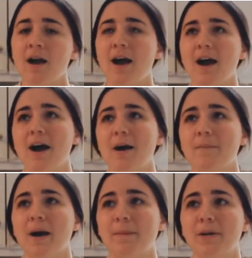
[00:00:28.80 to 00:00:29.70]

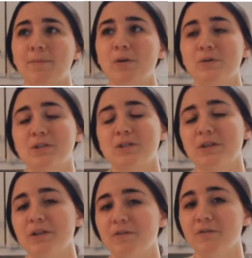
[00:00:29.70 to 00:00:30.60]
Um, I'm going to post
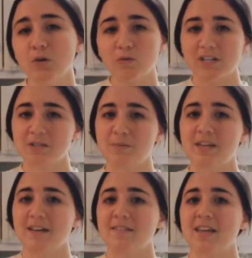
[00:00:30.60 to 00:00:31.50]
the full
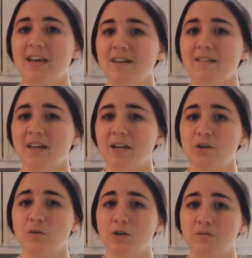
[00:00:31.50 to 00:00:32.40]
recipe at the end
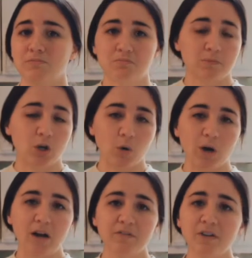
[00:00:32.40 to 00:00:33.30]
that you can go
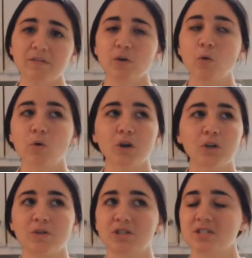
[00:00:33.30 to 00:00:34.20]
off of or
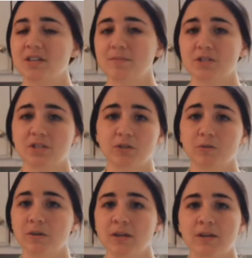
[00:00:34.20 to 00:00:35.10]
you can just
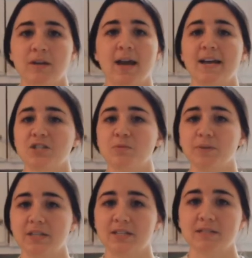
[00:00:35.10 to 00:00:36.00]
substitute as you
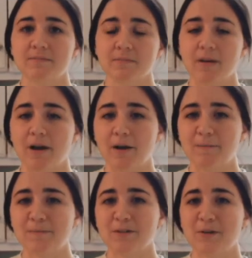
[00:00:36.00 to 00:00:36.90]
please.
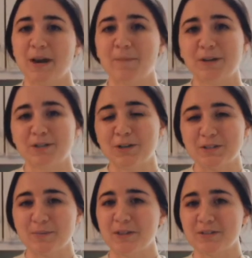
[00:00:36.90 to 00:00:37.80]
Um, so now I'm going to show
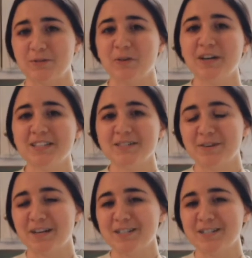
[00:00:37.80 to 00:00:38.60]
you some of these ingredients and we're going to get